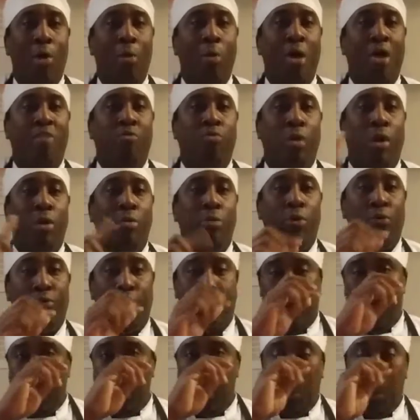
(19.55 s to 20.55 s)
We have one more
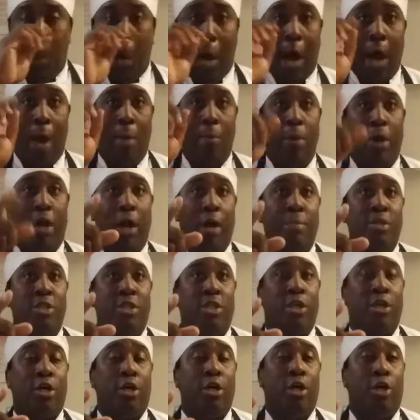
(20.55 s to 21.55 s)
video. We're coming
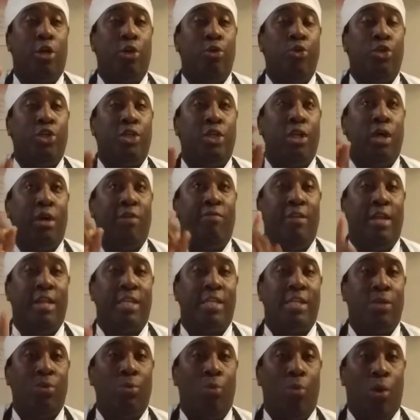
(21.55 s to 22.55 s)
to the conclusion of
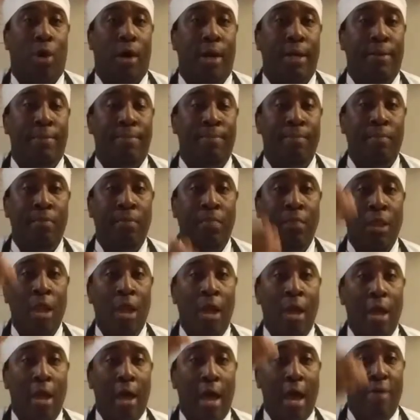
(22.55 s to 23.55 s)
lesson 1.
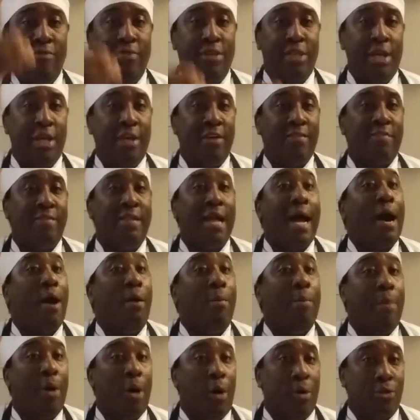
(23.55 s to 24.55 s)
Everything is
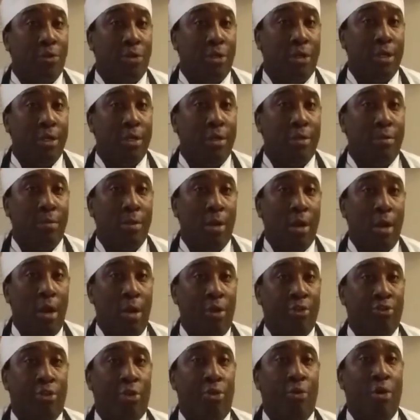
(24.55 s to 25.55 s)
now posted.
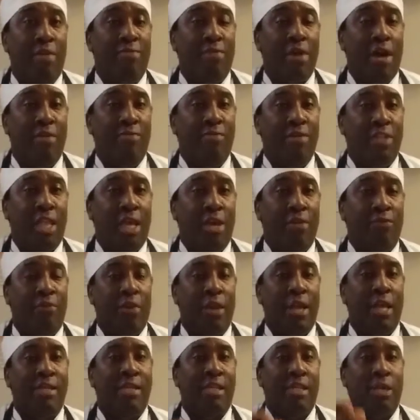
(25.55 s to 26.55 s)
So you have everything for
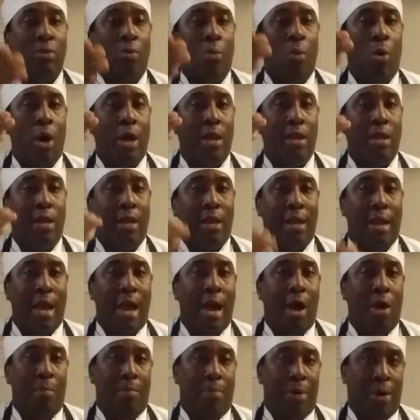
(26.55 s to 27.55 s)
lesson 1
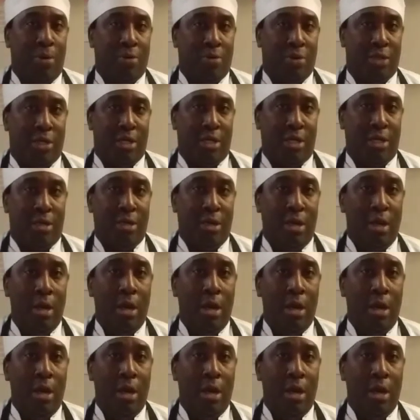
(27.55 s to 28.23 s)
now posted.